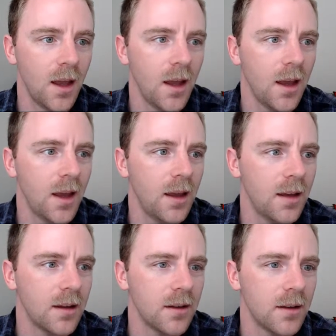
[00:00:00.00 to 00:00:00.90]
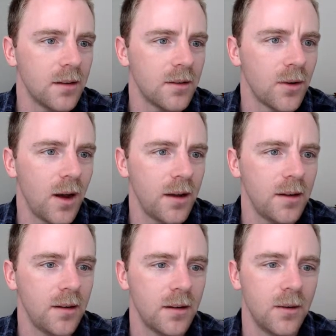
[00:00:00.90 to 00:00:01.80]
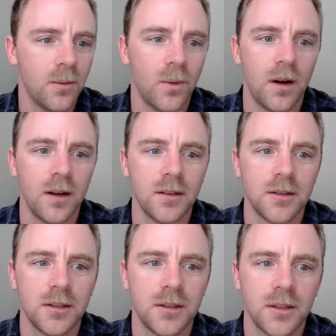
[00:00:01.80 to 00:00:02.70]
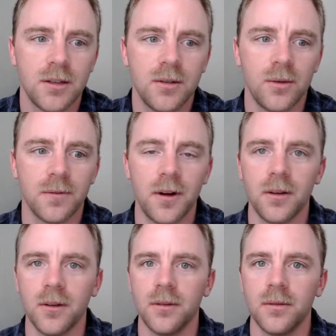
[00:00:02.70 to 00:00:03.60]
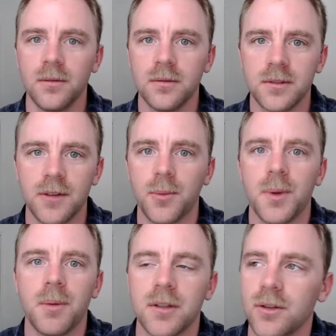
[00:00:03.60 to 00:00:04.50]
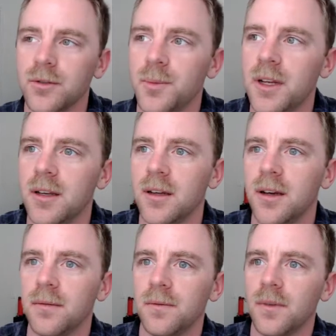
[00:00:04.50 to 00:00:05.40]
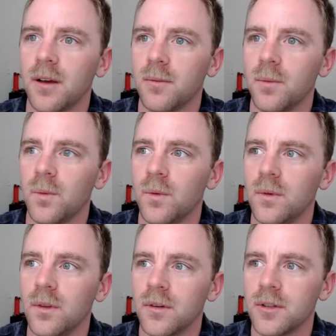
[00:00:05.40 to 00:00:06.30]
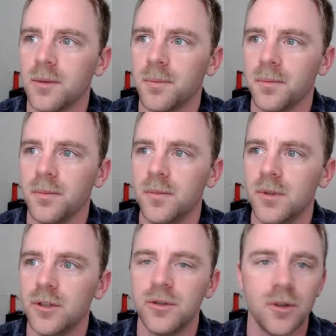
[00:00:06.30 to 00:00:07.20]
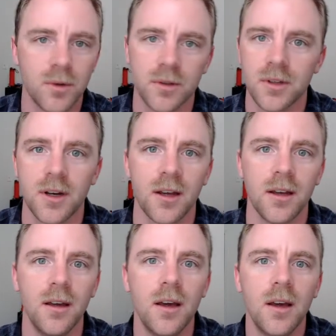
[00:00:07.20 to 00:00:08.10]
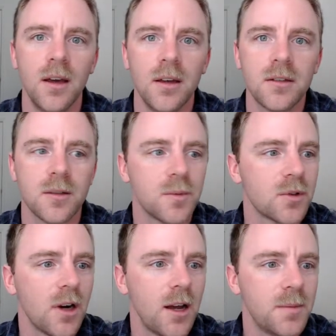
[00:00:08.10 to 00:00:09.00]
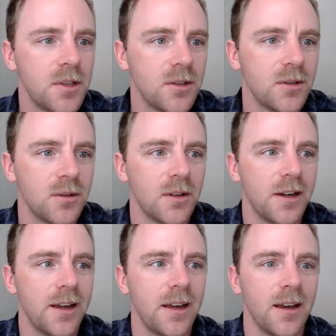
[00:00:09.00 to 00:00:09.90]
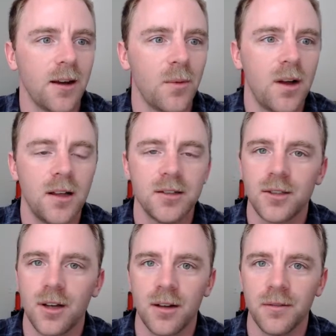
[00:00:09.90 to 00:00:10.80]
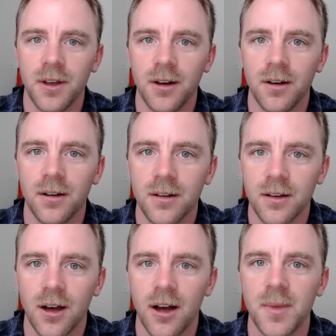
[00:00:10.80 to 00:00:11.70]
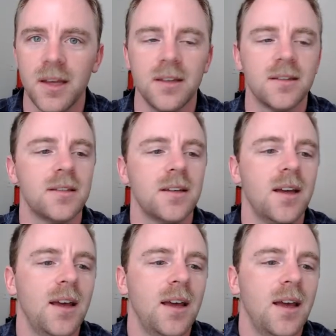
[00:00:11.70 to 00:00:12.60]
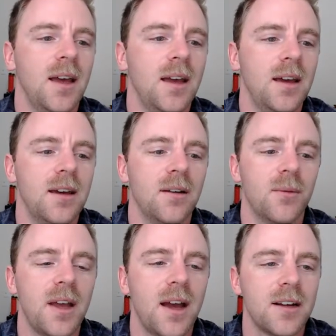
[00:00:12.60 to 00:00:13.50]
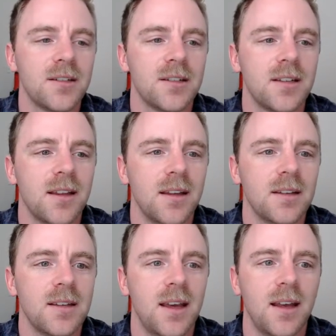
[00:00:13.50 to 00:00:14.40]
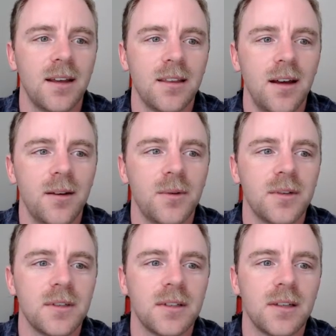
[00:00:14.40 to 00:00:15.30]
And so I watched or follow several people on social media, and there's some YouTubers that I subscribe to, and I watched all of their comments and reactions to this, and I thought it was